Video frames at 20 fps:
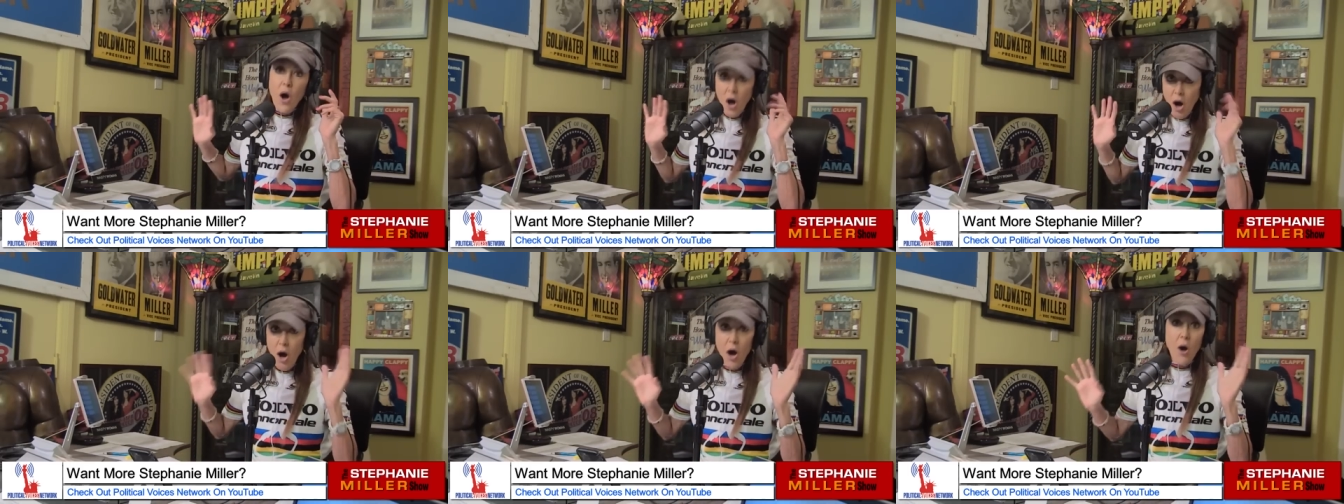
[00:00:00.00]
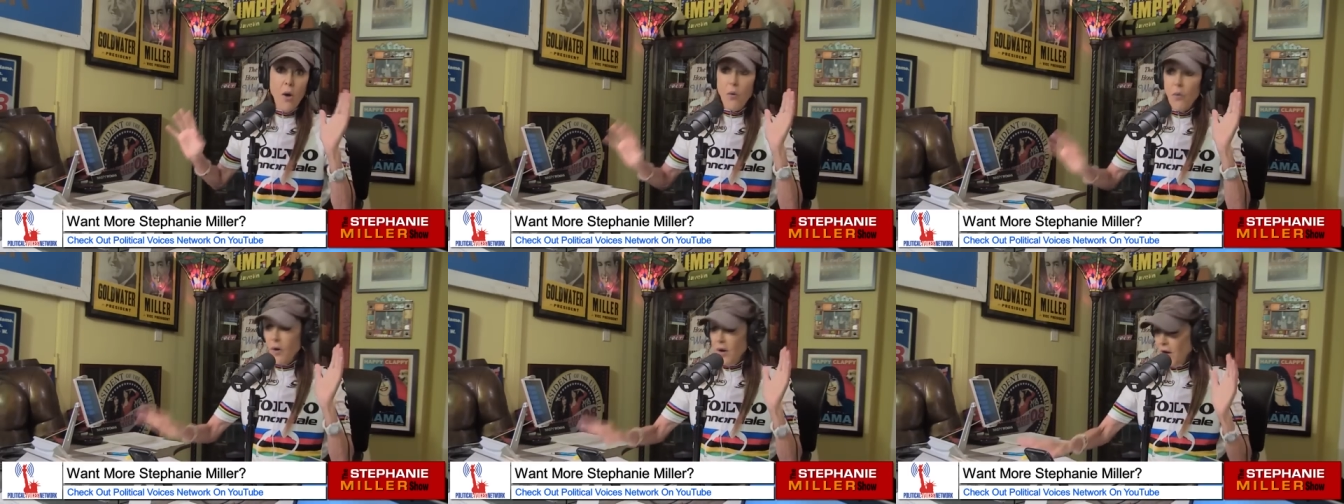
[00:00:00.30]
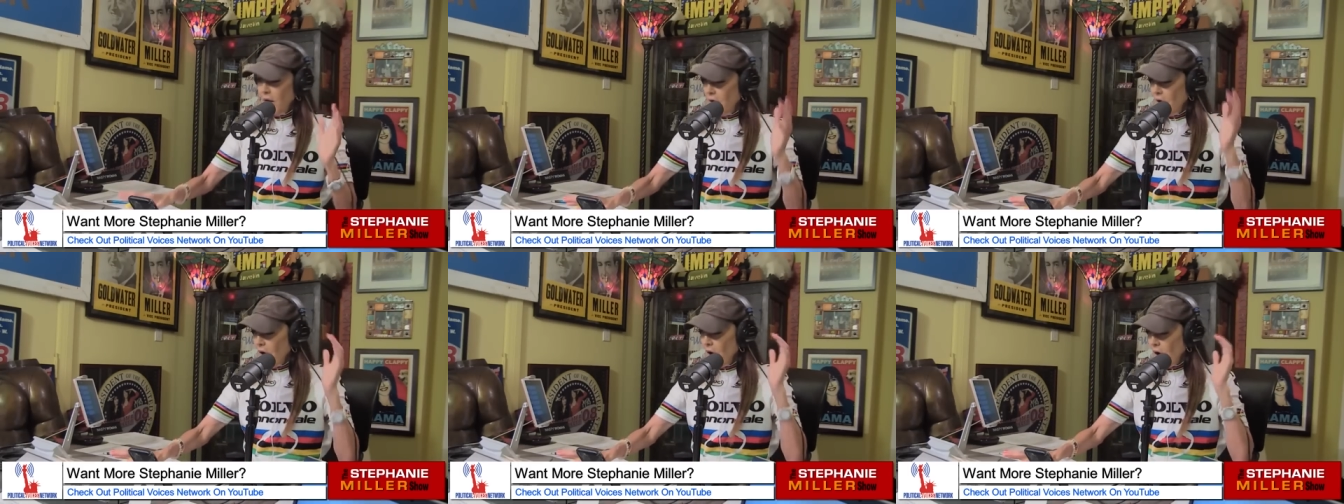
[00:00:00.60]
Oh. His
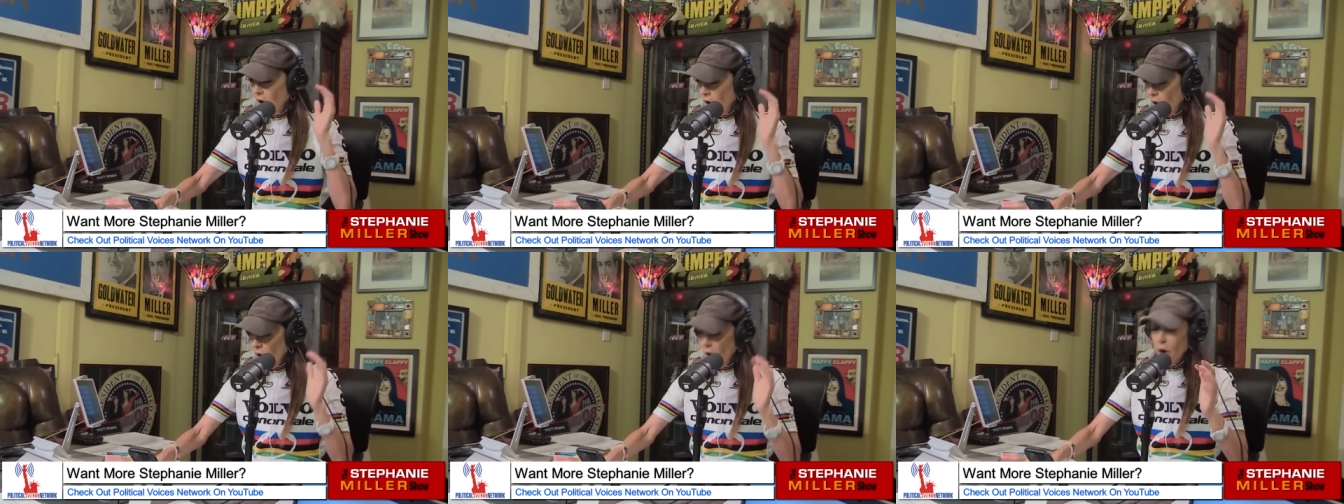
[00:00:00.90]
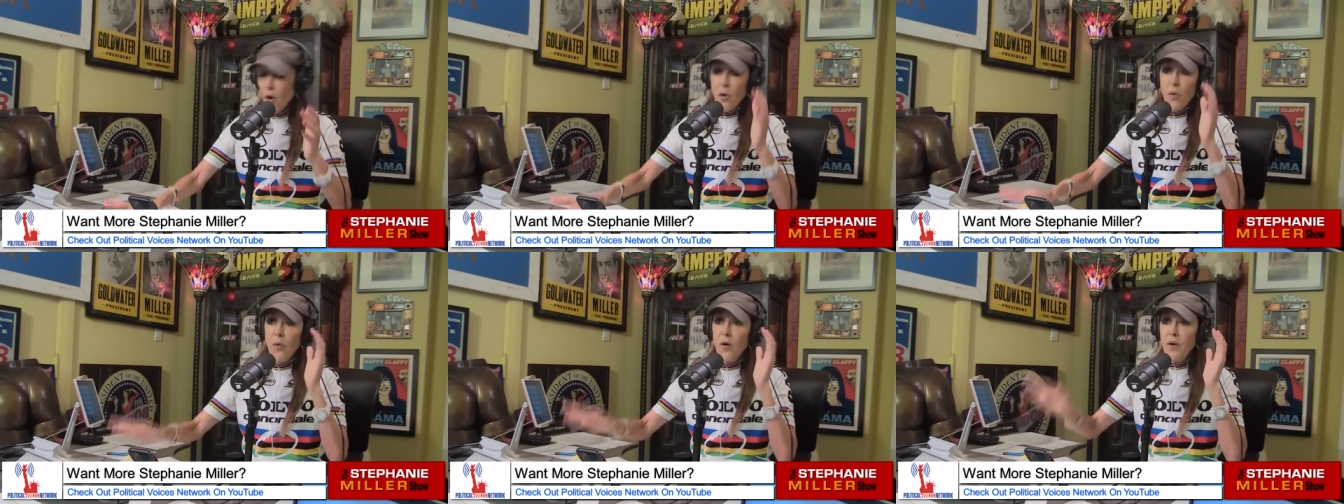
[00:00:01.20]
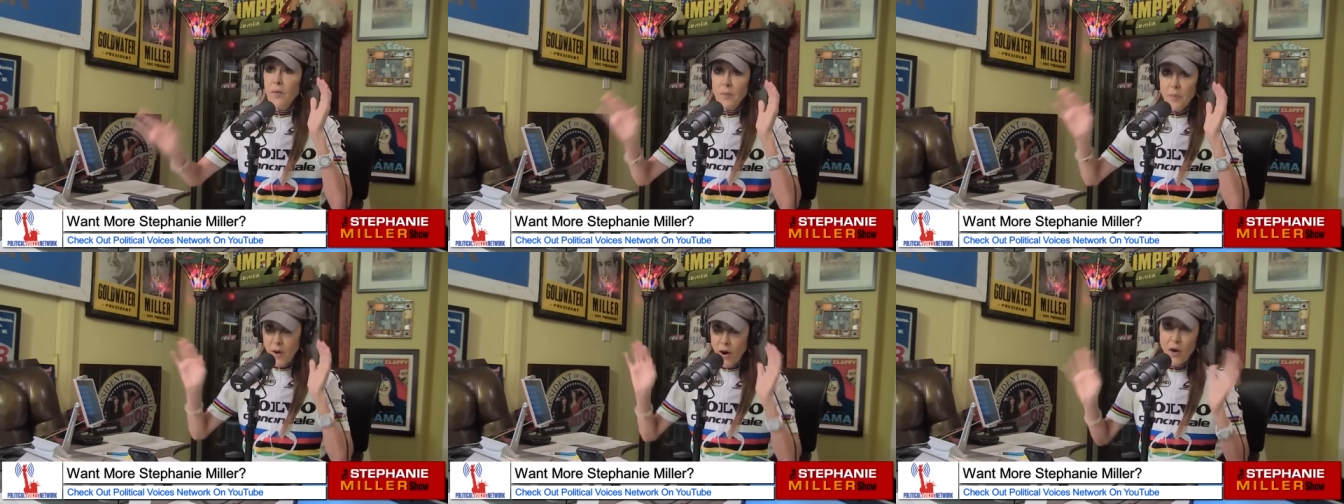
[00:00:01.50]
first one since. Oh,
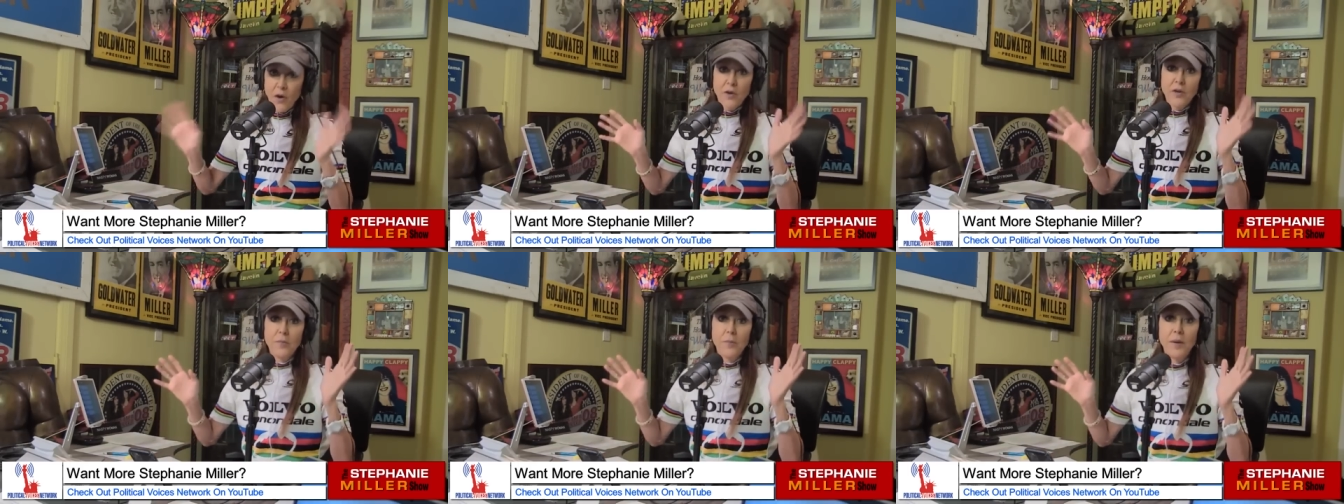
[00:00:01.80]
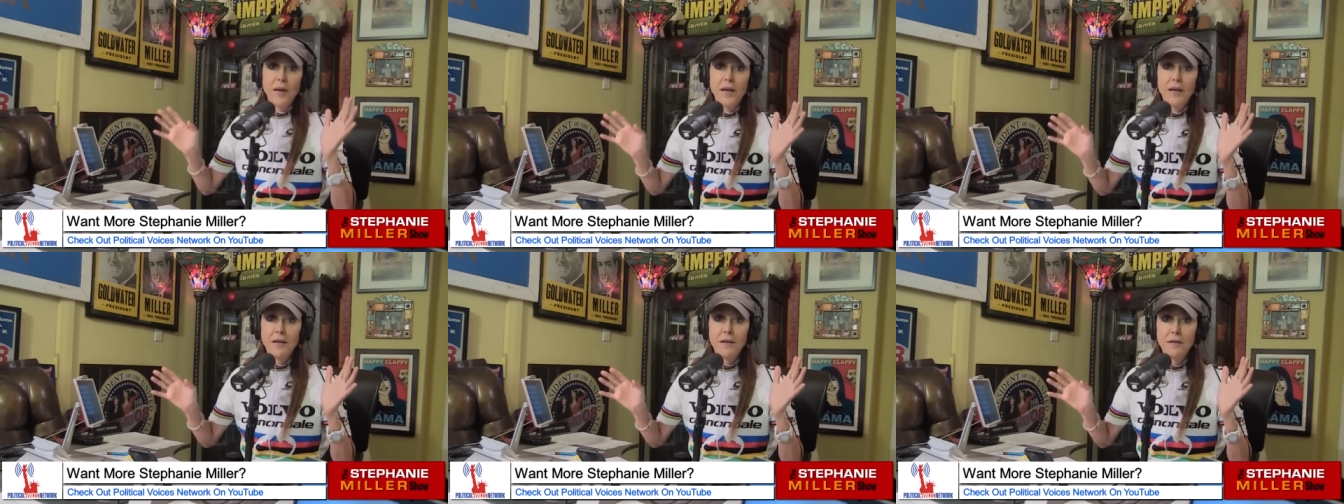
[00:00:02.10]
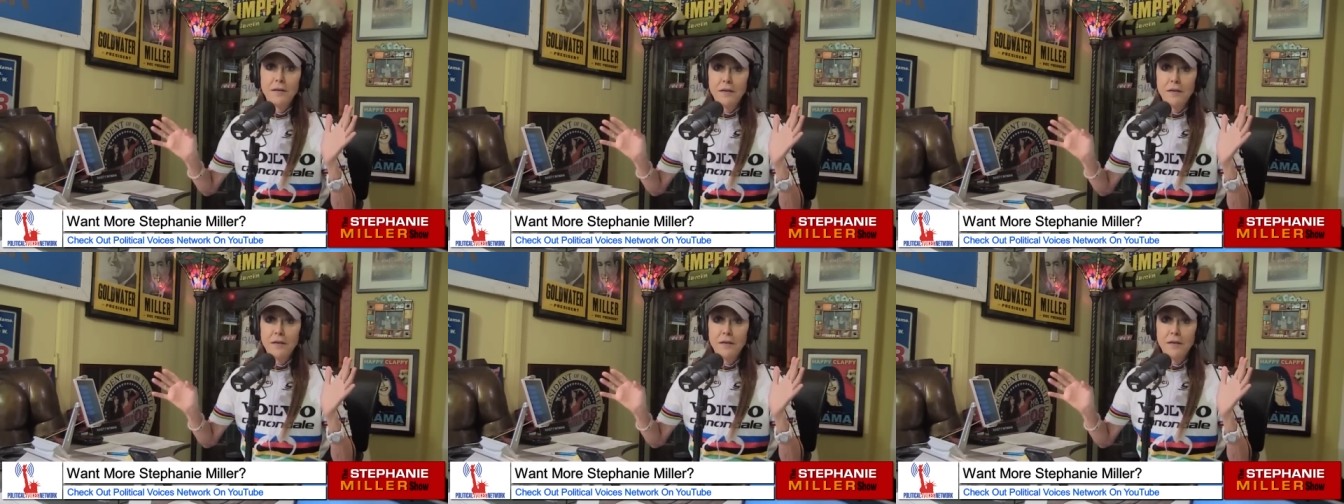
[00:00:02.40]
pardon me.